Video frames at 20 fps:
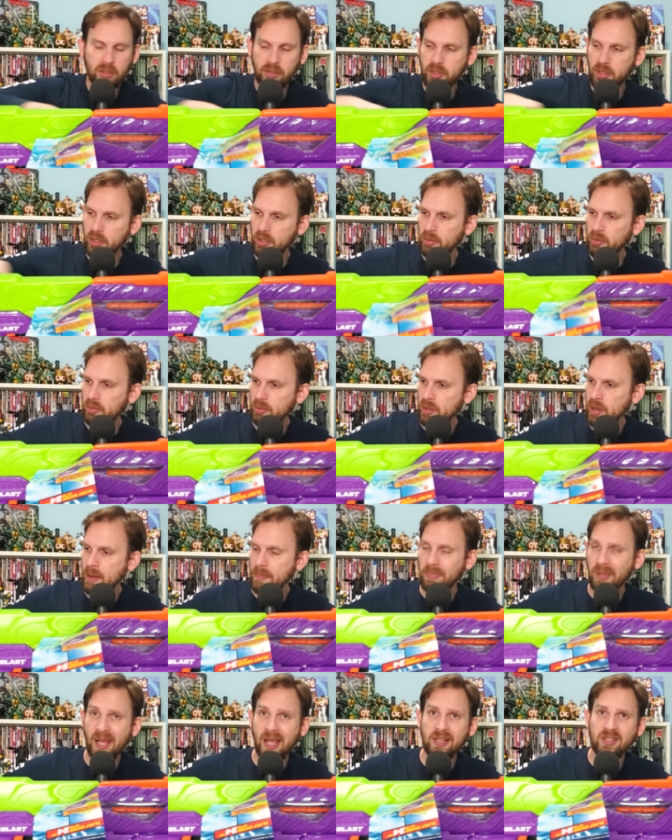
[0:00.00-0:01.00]
you know,
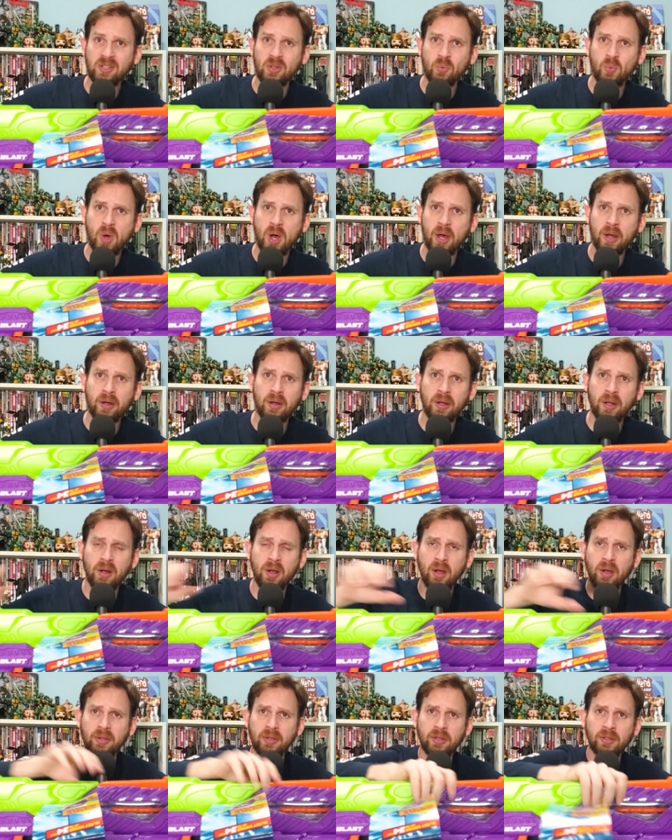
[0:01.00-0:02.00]
blasting water at
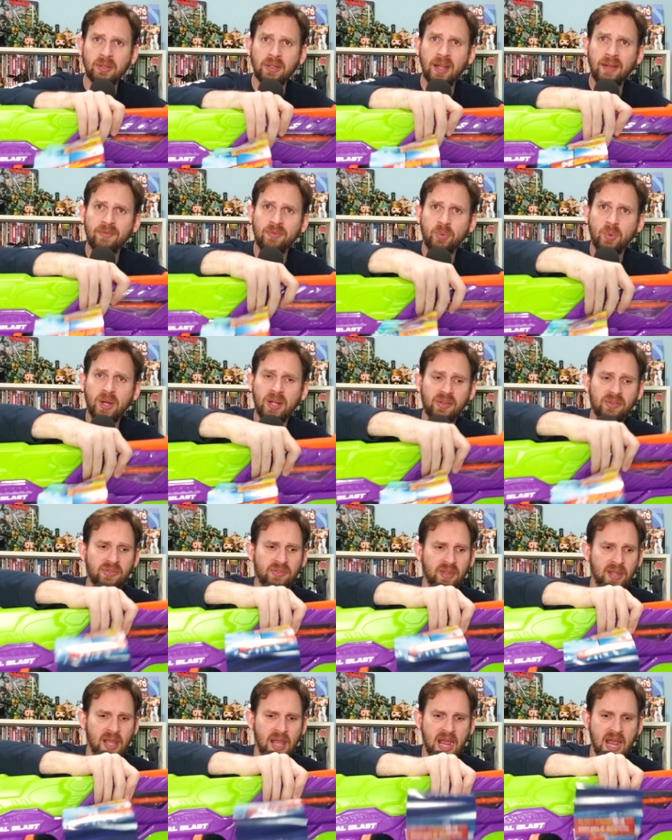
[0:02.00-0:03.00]
all your loved ones.